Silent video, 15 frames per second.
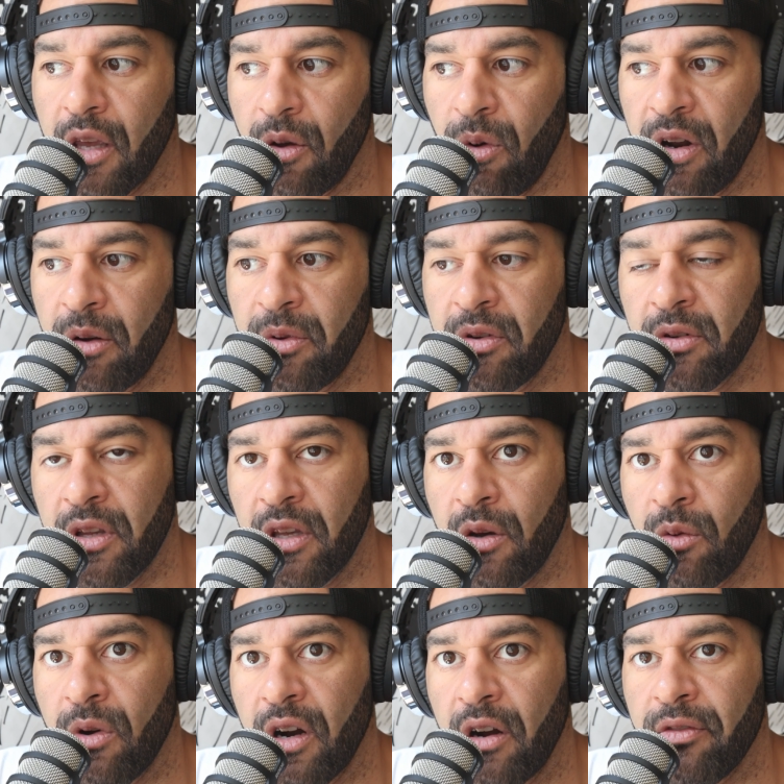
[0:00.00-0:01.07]
you want to be
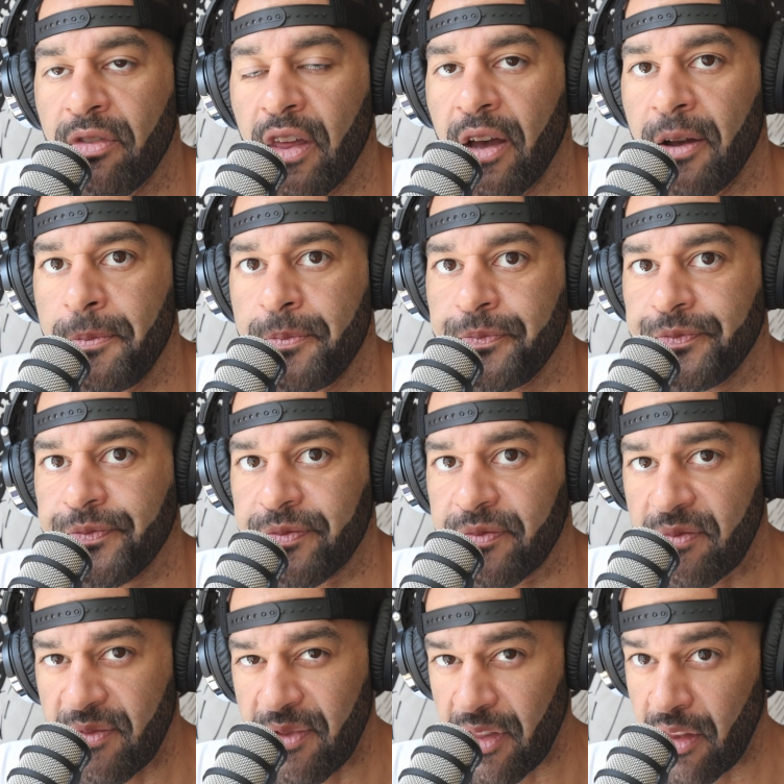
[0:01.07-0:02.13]
really aware of that.
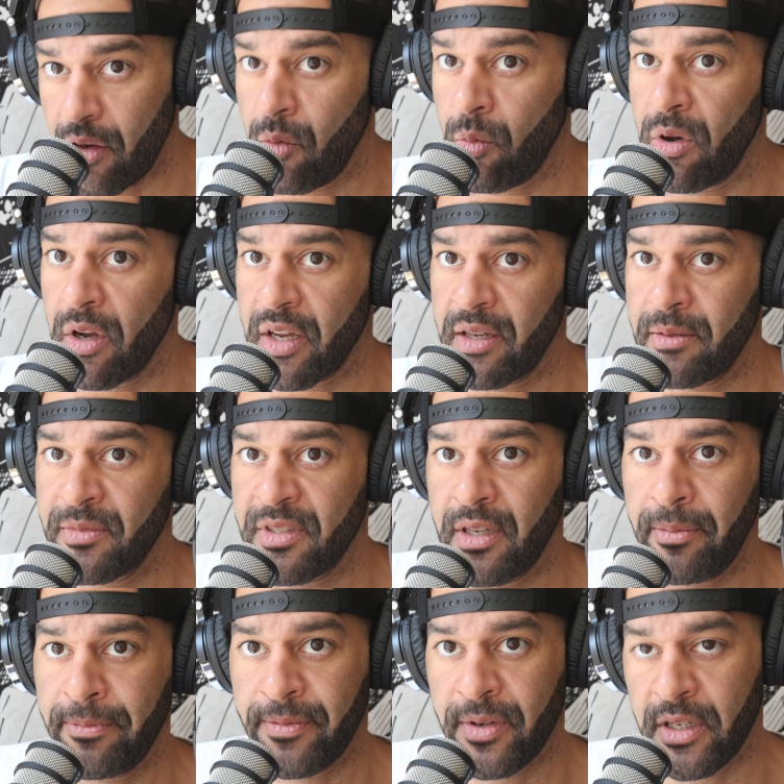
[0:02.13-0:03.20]
What
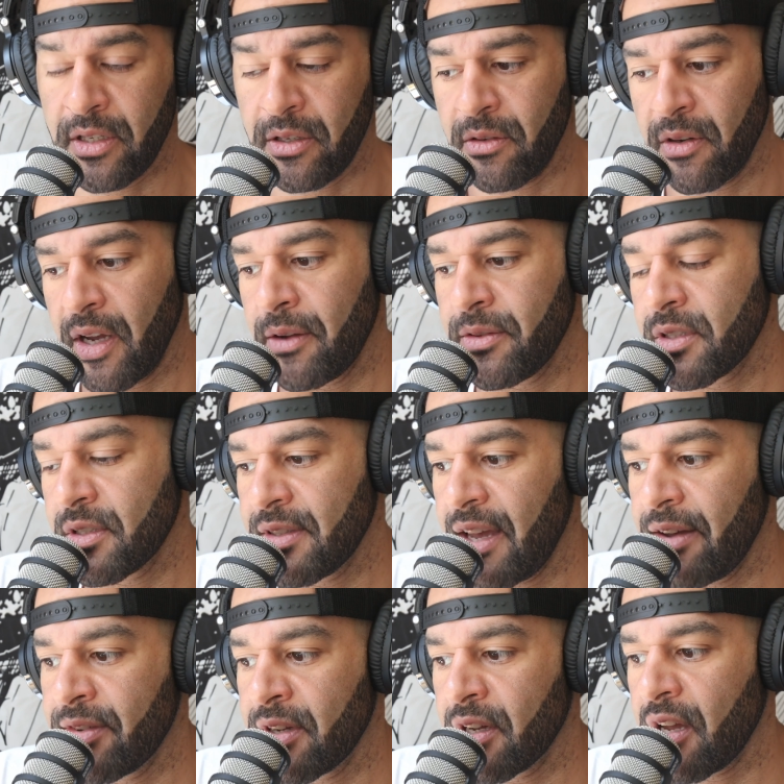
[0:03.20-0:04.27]
comes up for you? I was
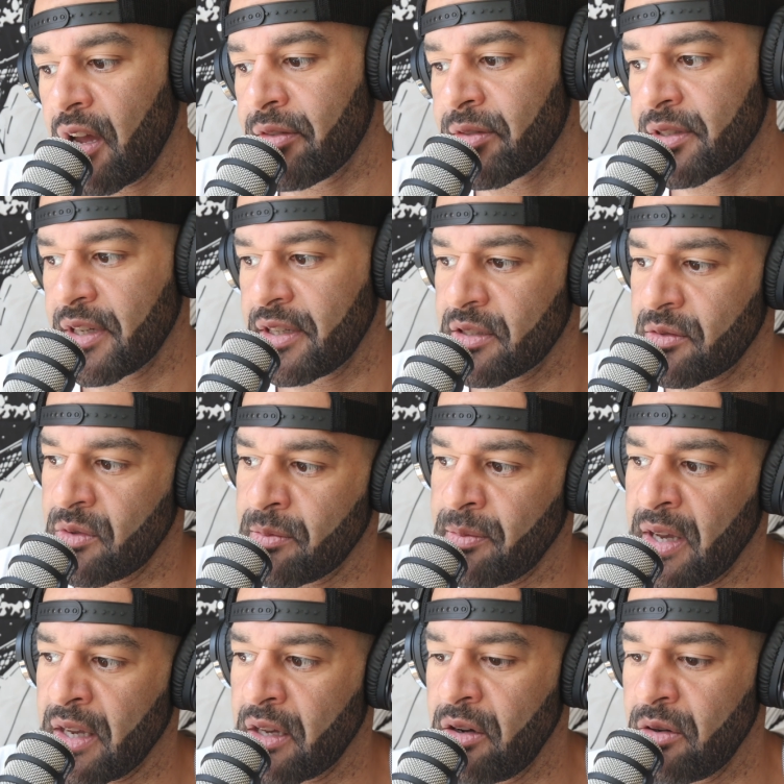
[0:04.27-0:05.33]
just having a conversation
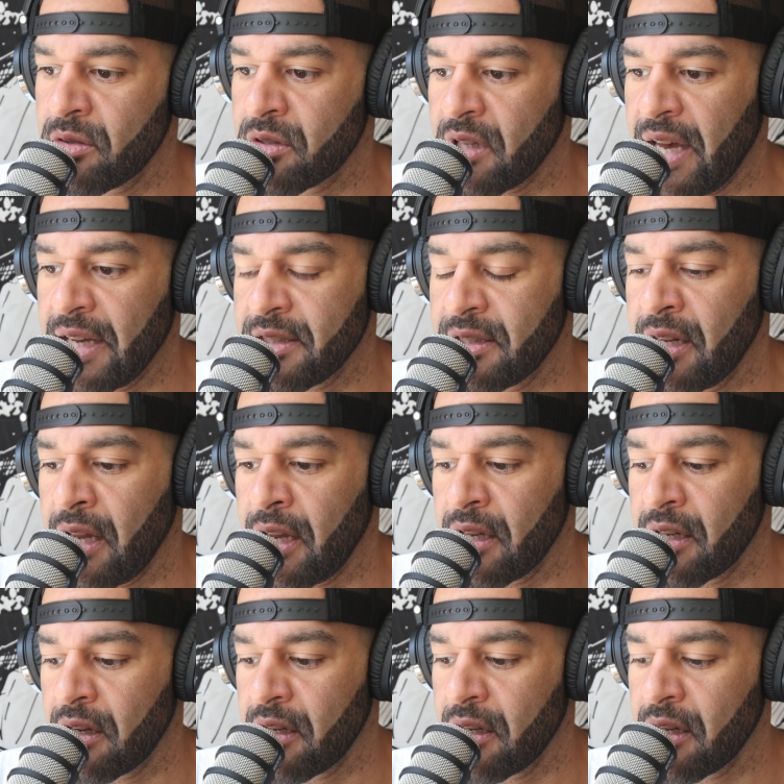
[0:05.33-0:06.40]
with my coach last
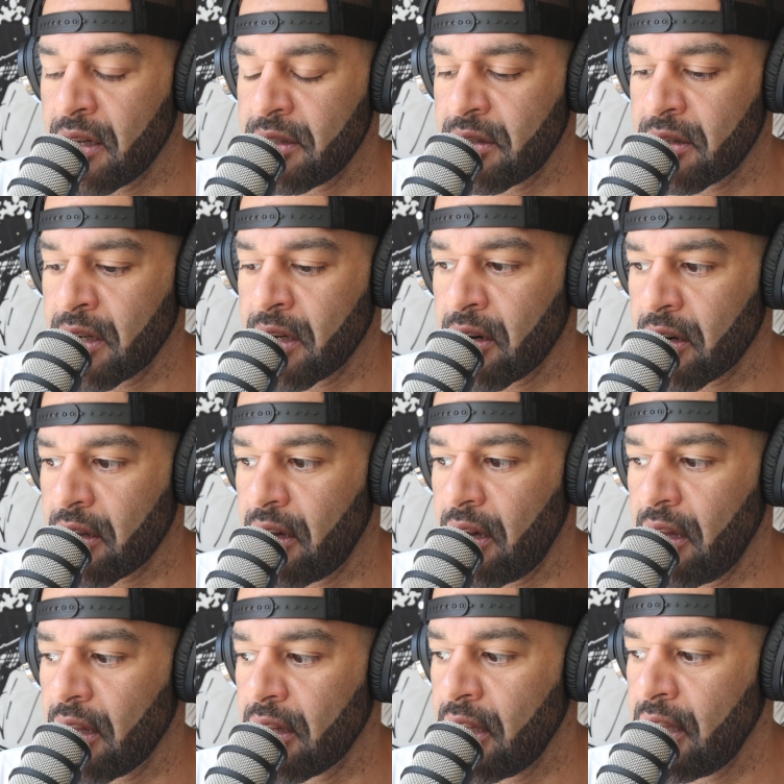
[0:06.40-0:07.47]
night during our
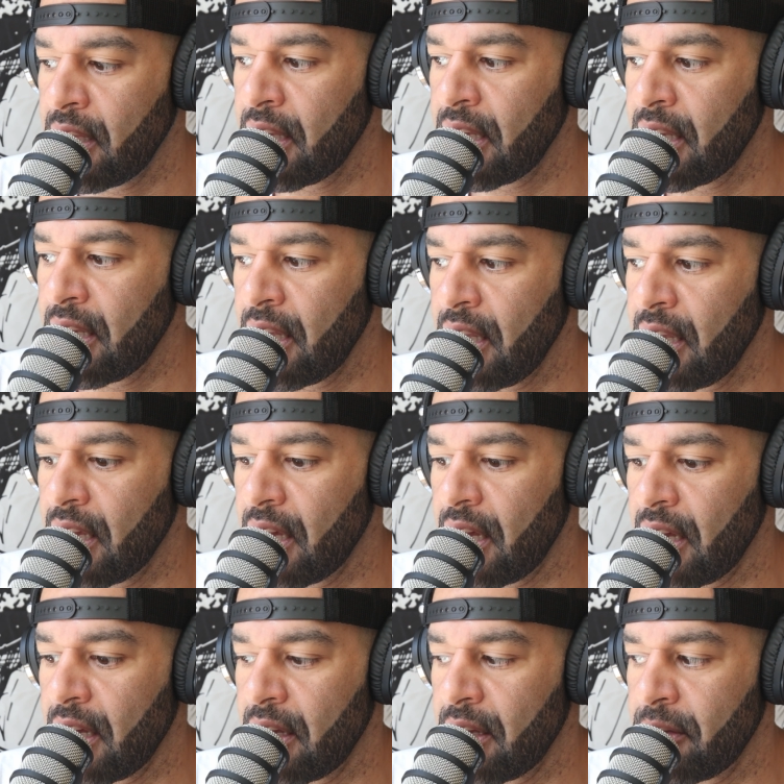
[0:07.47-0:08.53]
call,
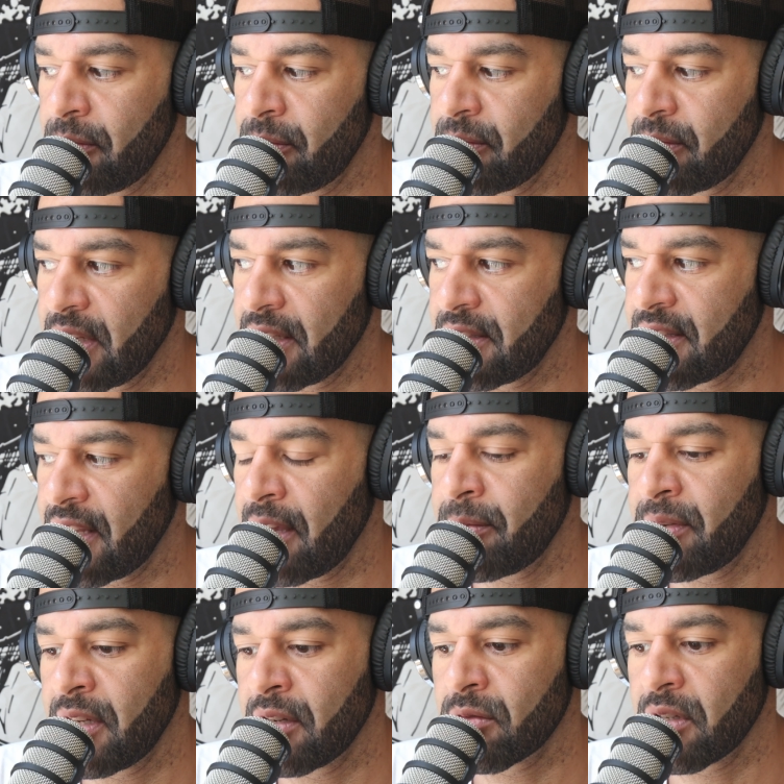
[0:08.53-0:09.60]

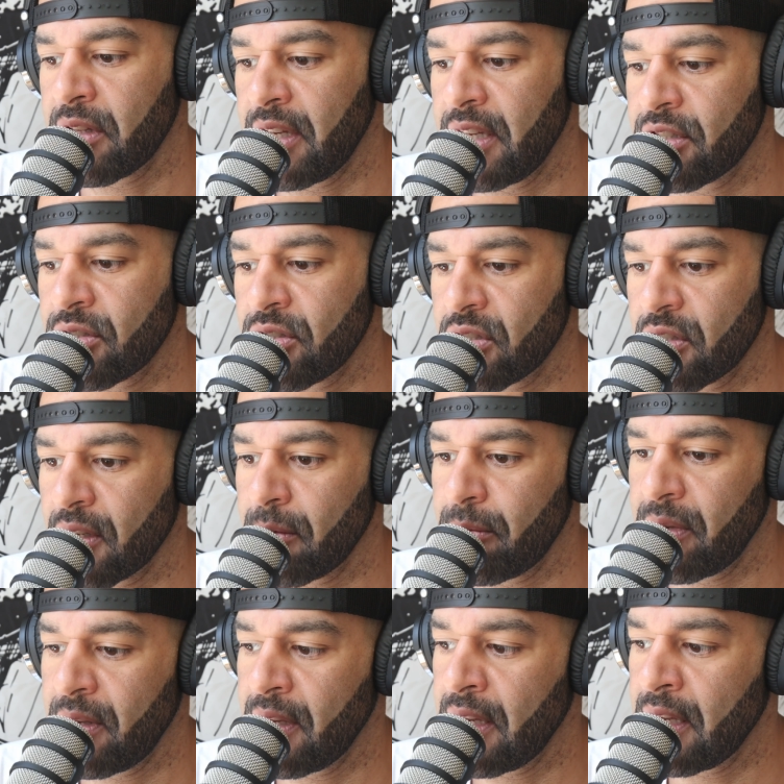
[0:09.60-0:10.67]
examining
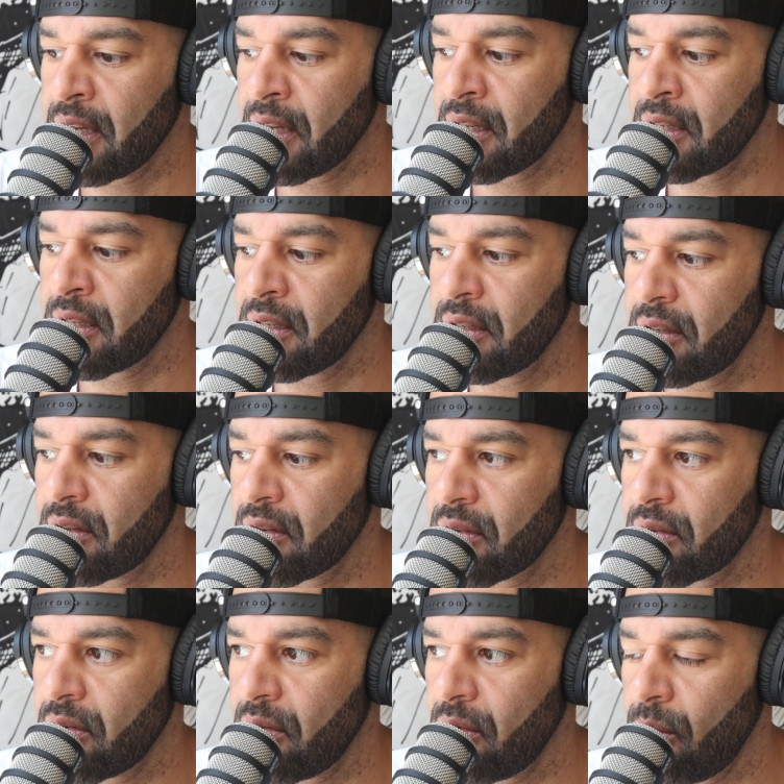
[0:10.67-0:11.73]
relationship and
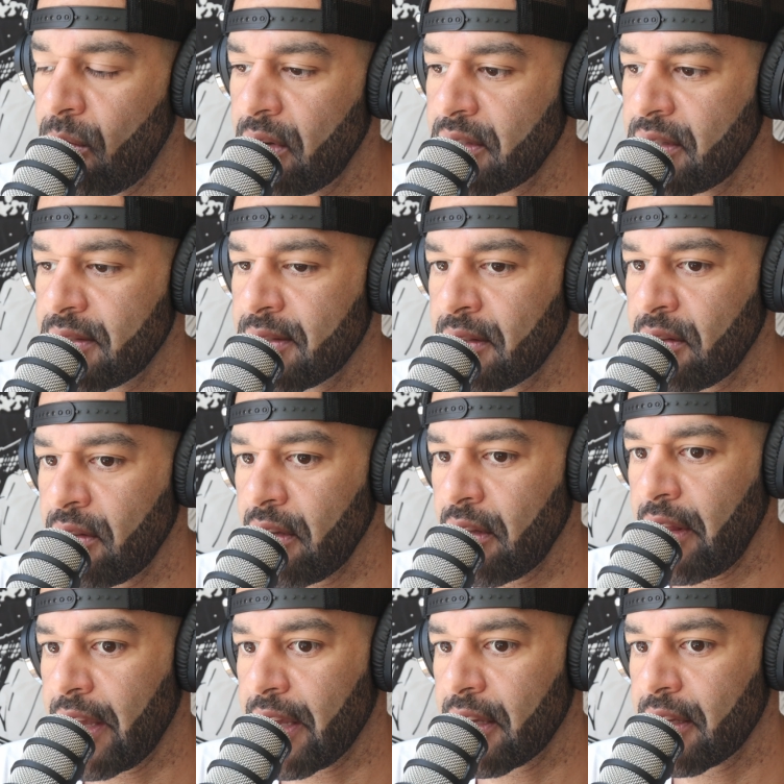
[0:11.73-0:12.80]
what does it
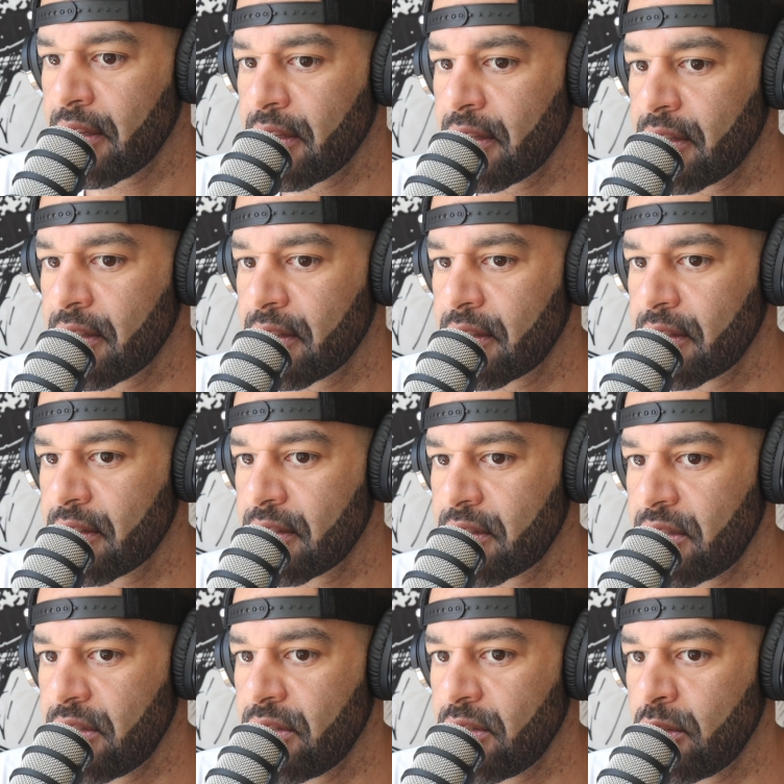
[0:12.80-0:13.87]
look like
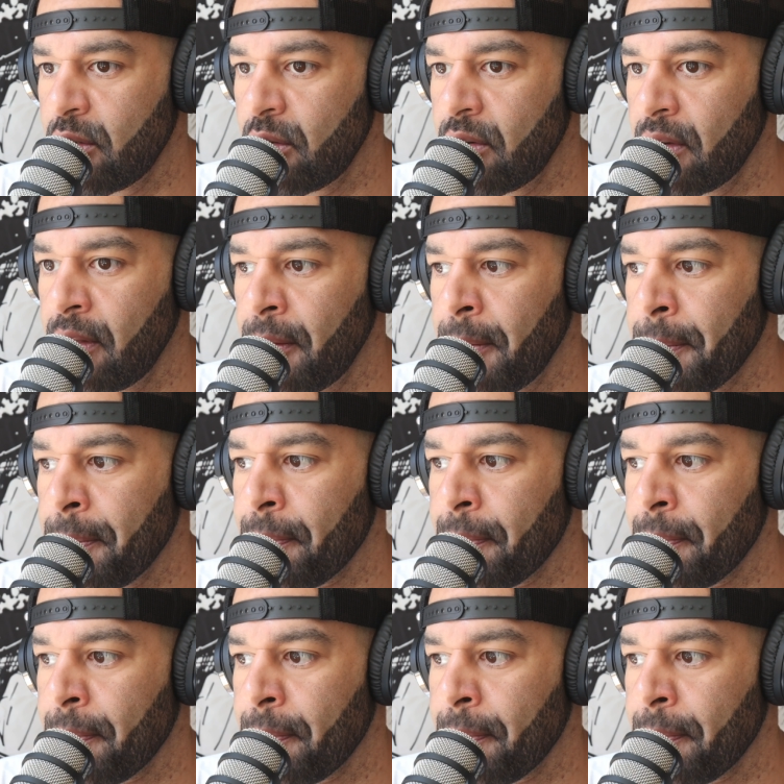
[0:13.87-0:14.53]
to